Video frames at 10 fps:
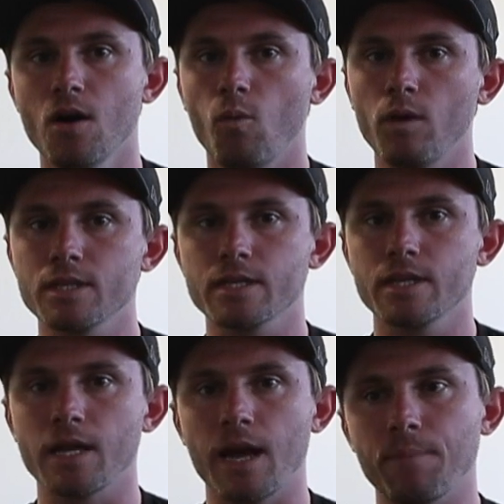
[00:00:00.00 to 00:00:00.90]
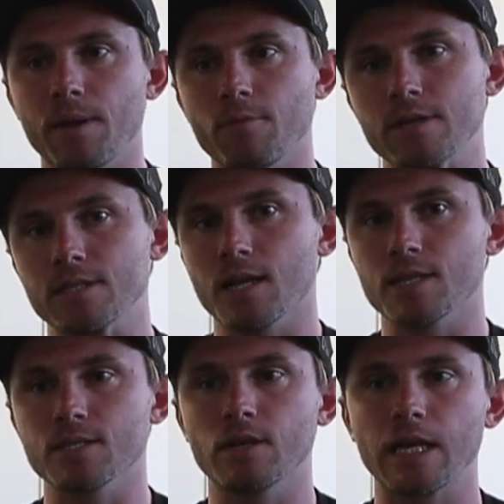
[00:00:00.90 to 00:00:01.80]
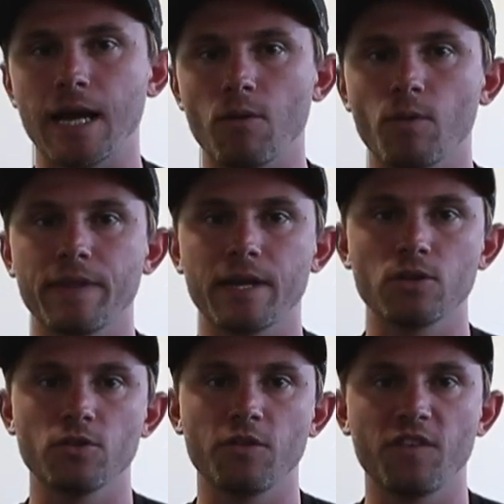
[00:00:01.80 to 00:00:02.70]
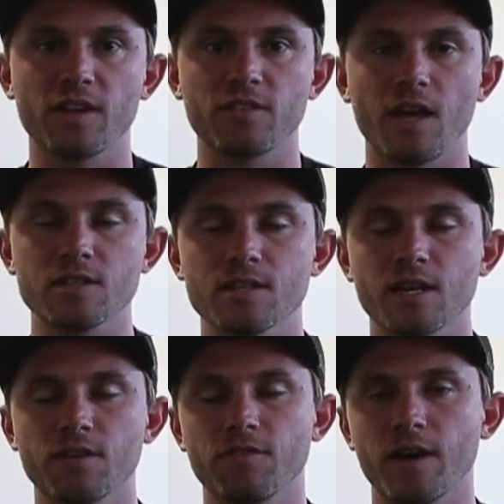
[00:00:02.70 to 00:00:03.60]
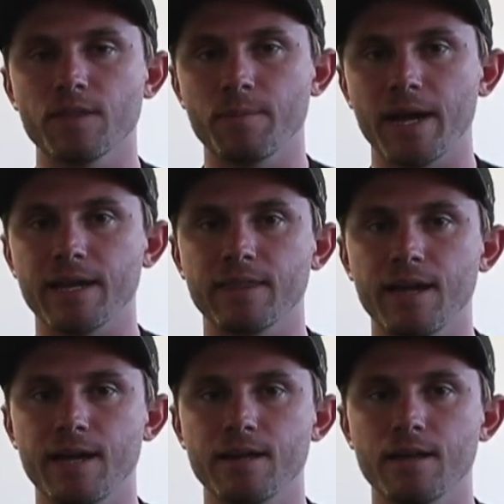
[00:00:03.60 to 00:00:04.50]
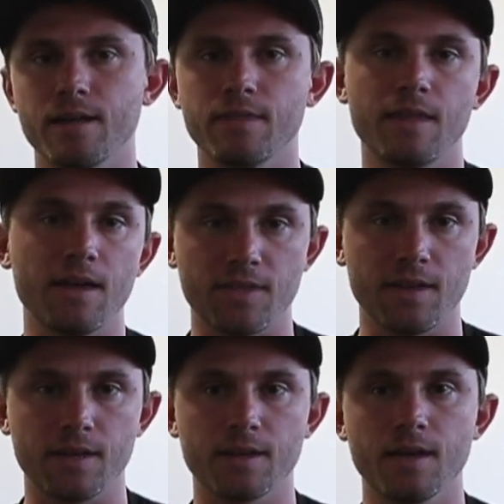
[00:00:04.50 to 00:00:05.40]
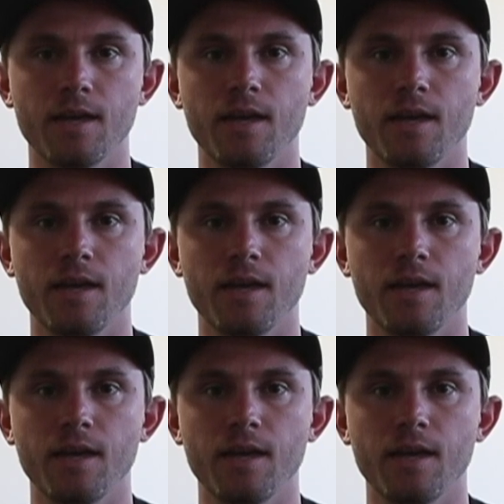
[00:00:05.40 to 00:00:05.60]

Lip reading: what it's good at, maybe what it's not so good at, and what they can do to fix that, so they can find the bike that they think